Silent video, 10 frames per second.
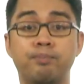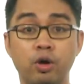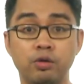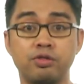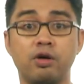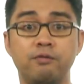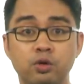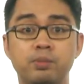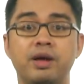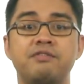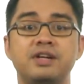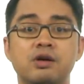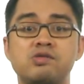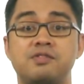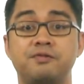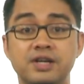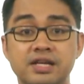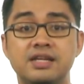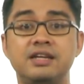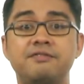both of whom have announced
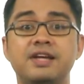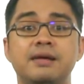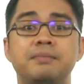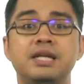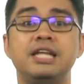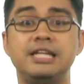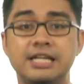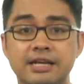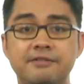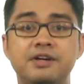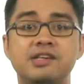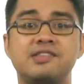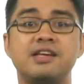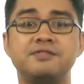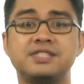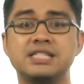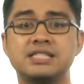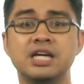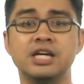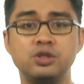further development in delivery
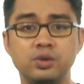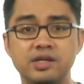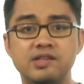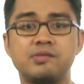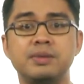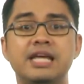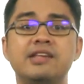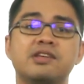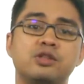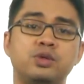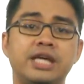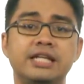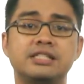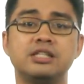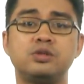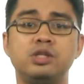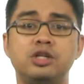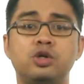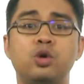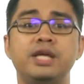services to East Malaysia to cater to the
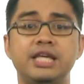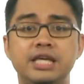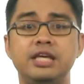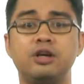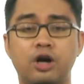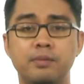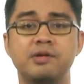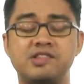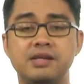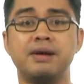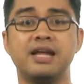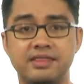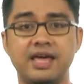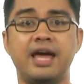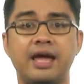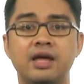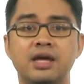growing e-commerce demand there.